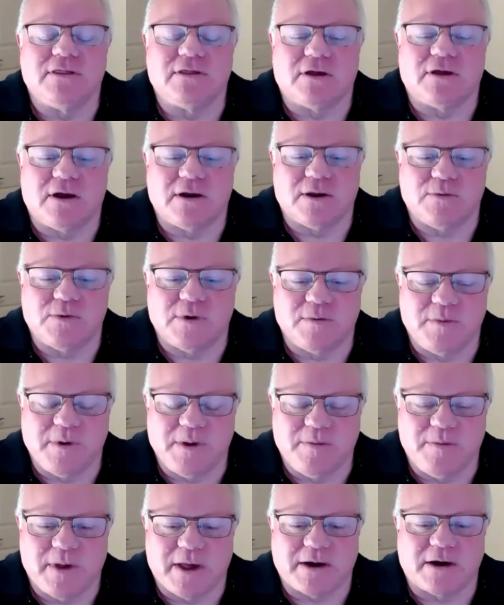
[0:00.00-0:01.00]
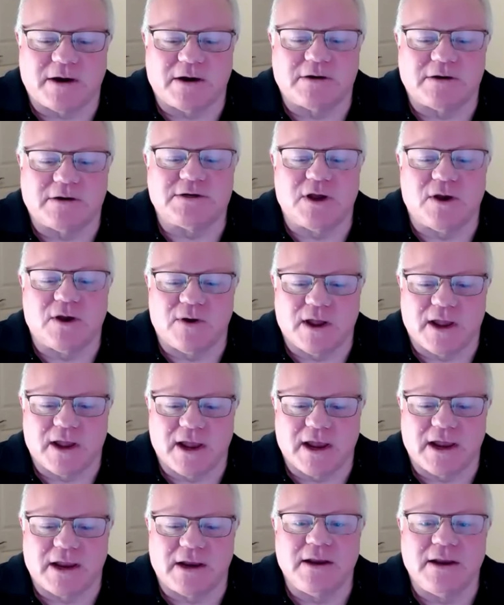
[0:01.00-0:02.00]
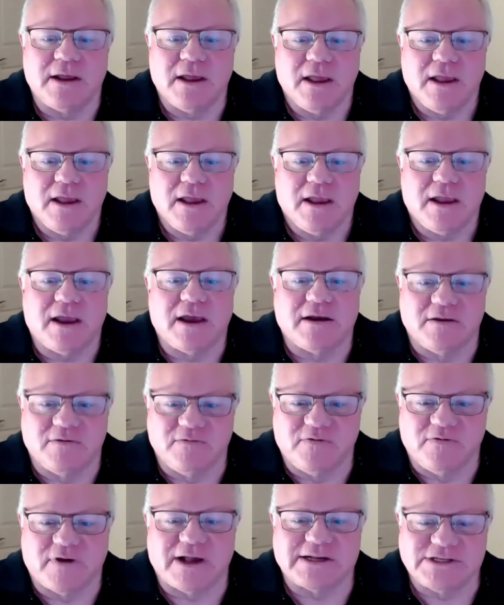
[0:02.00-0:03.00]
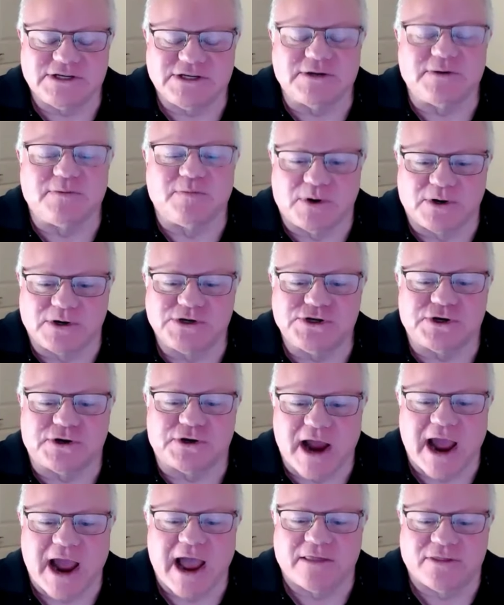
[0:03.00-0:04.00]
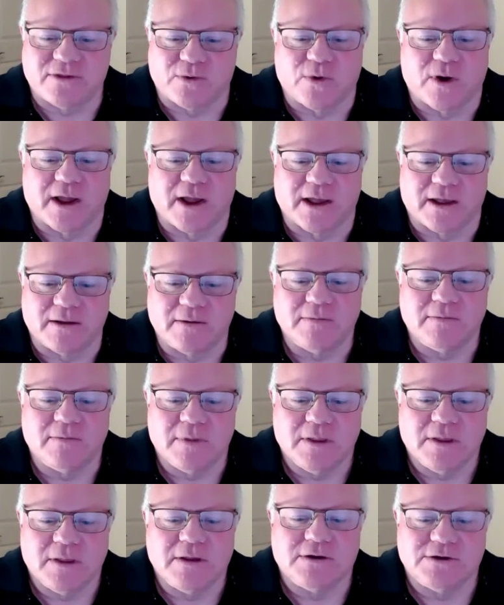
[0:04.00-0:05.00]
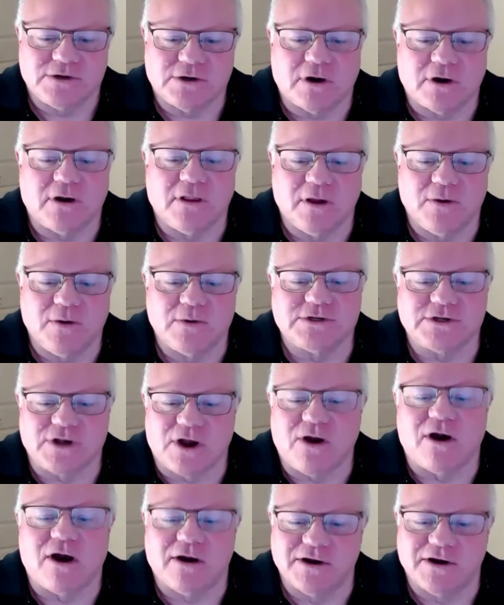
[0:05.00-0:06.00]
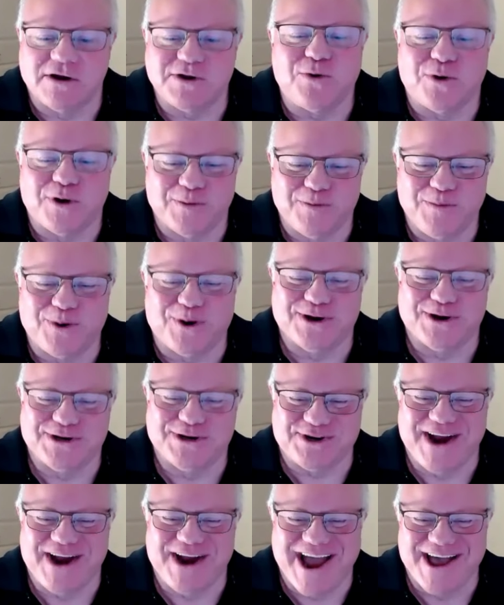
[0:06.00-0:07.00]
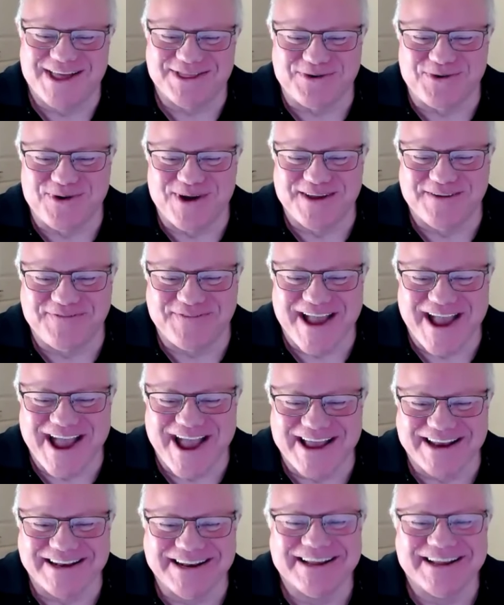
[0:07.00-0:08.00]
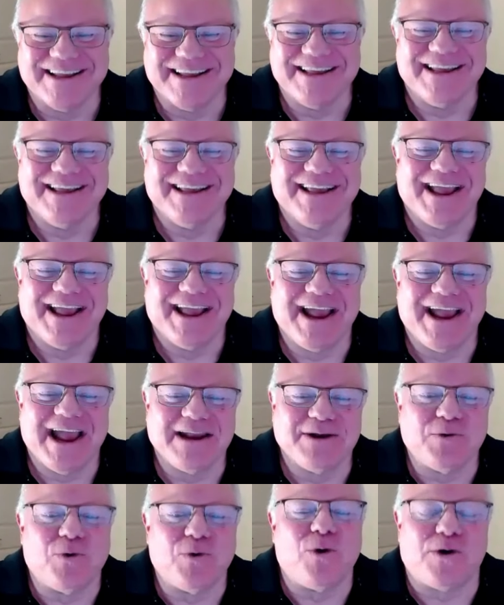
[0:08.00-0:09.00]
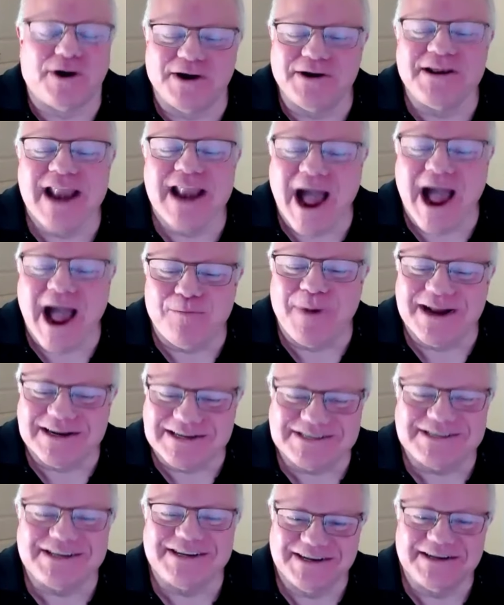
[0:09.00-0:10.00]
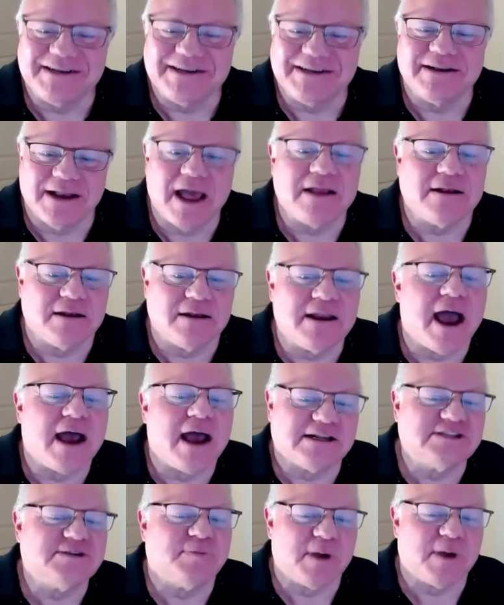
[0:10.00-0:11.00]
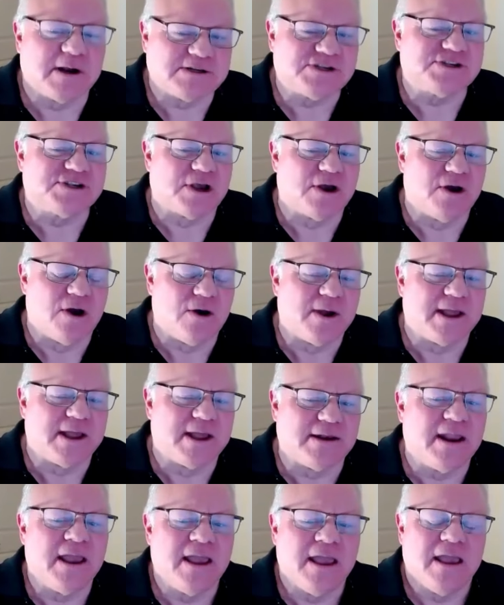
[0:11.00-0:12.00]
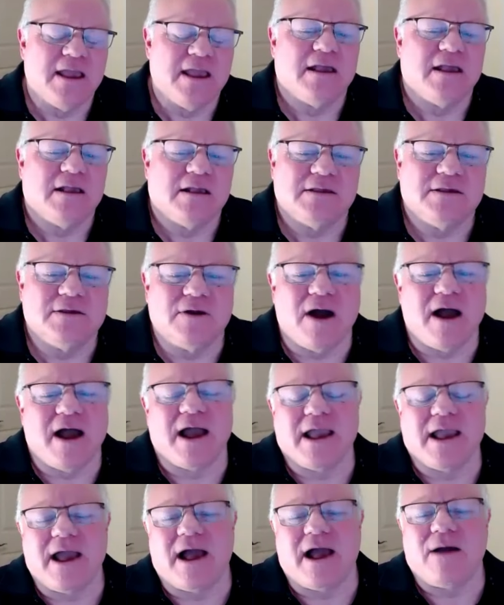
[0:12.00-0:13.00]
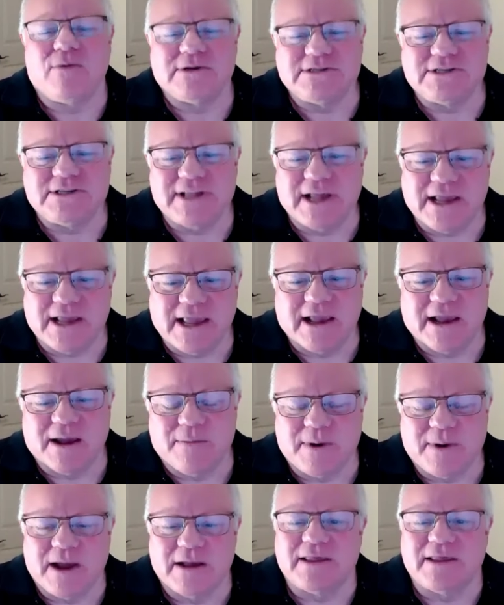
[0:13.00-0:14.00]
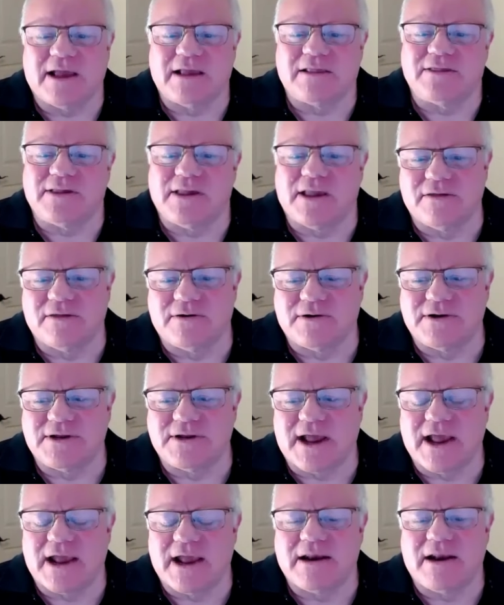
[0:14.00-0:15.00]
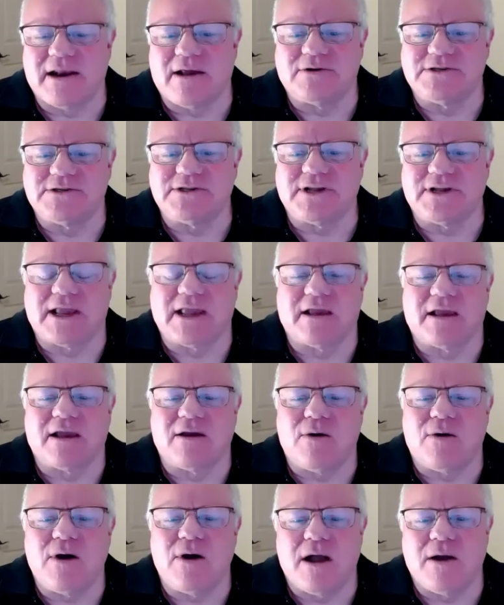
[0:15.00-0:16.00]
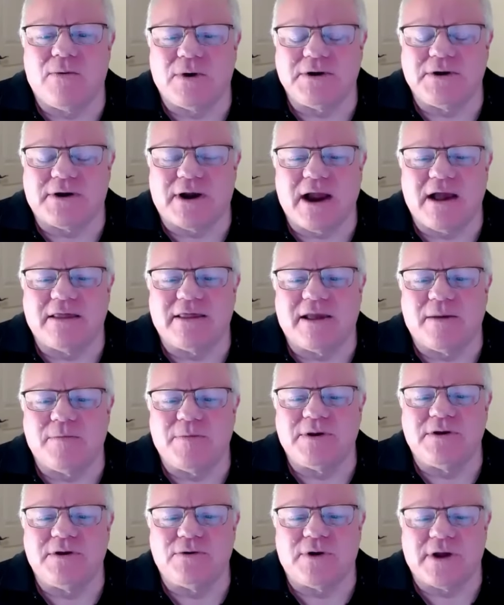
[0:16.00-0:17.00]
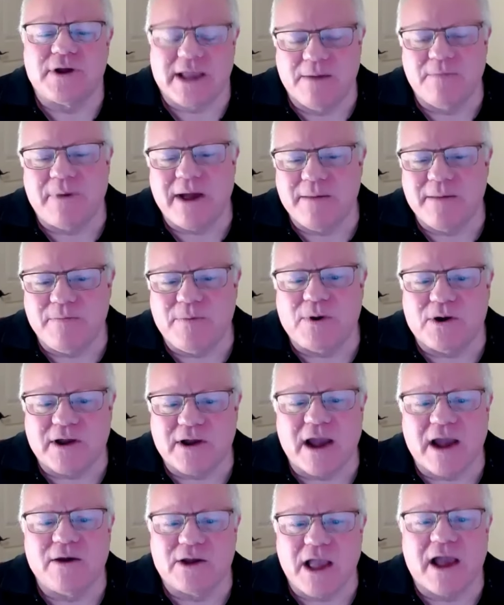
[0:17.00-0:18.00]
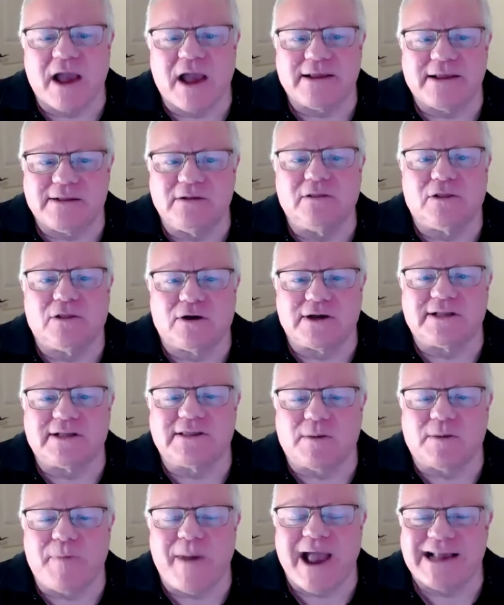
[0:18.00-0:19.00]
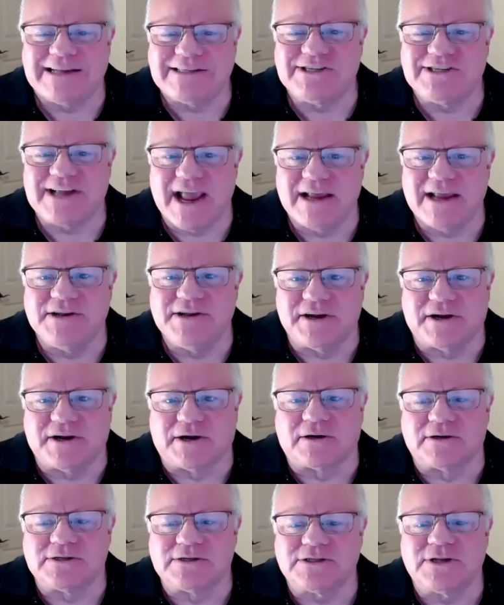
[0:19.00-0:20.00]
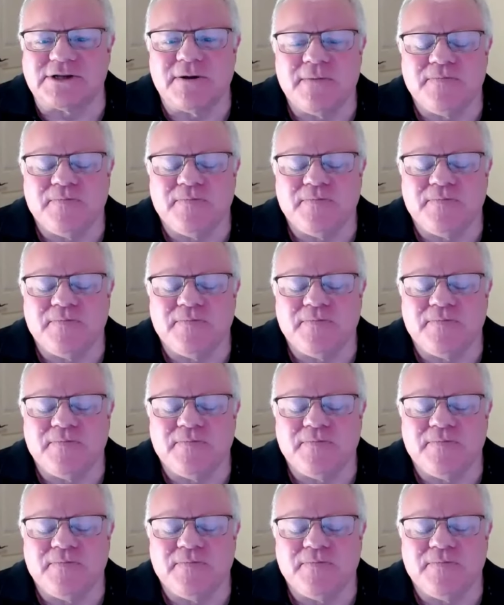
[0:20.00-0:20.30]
thought it would be better to go ahead and invest in Berkshire Hathaway. Okay. Charlie was a hardcore Berkshire Hathaway fan, and Warren not as much so. And you know, I was thinking about that the other day, and I was thinking, well, I wonder how they've been doing. In my book, I look at the past 10 years,